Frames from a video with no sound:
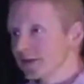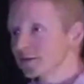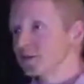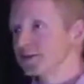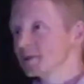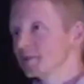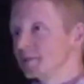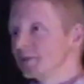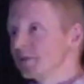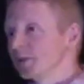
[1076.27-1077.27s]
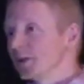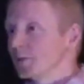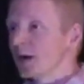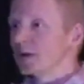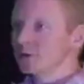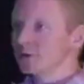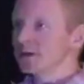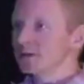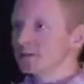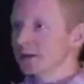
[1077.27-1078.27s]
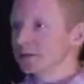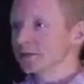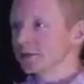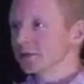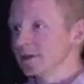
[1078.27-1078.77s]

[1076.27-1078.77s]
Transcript: So when some people say, well, do you take the Bible literally?